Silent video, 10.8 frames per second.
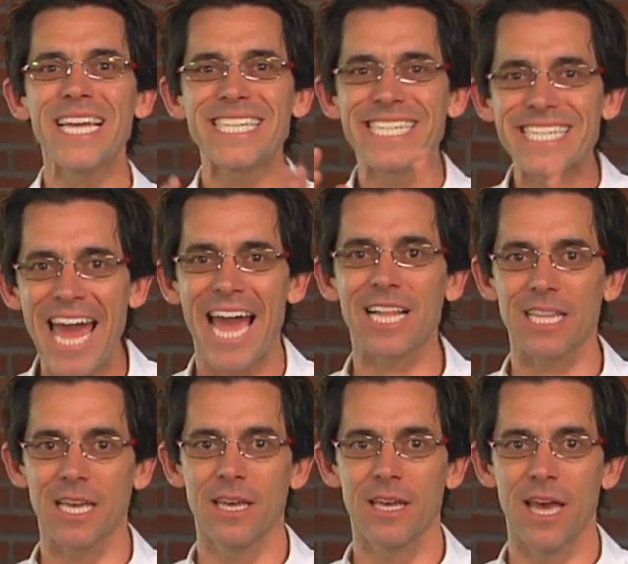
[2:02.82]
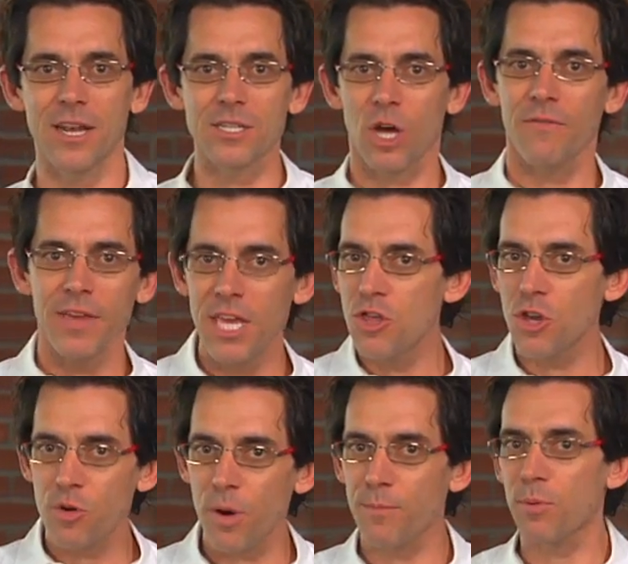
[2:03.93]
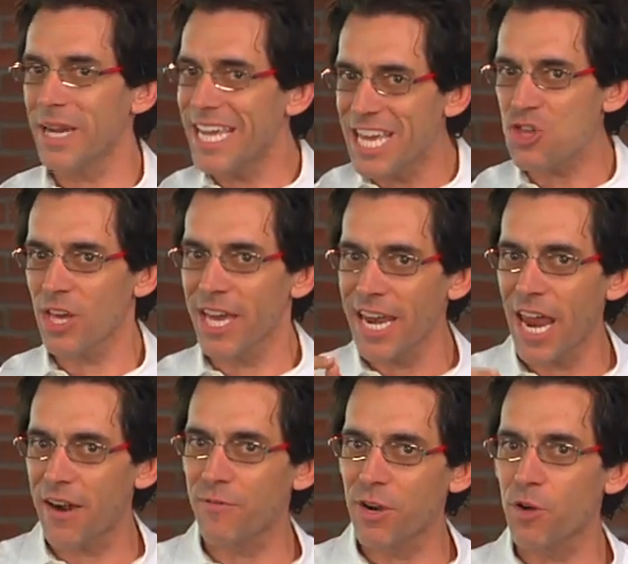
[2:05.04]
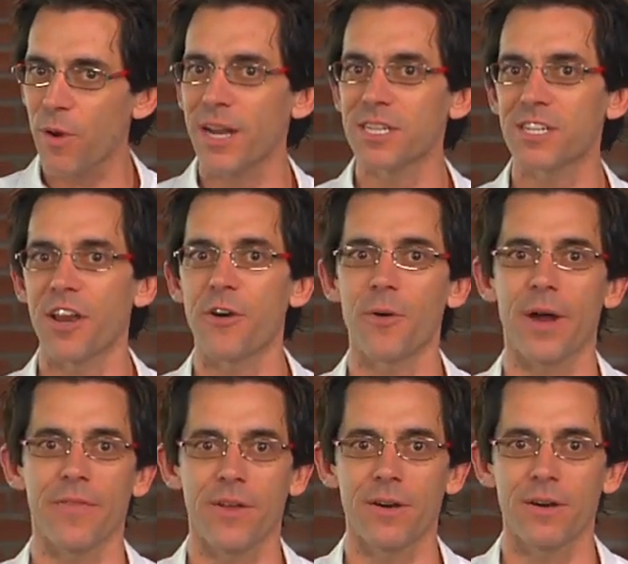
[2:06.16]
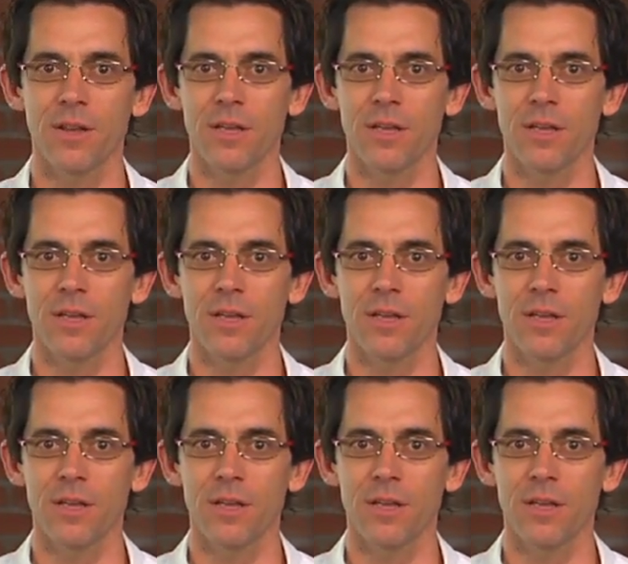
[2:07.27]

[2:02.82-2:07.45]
exactly how to solve each and every credit scenario out there.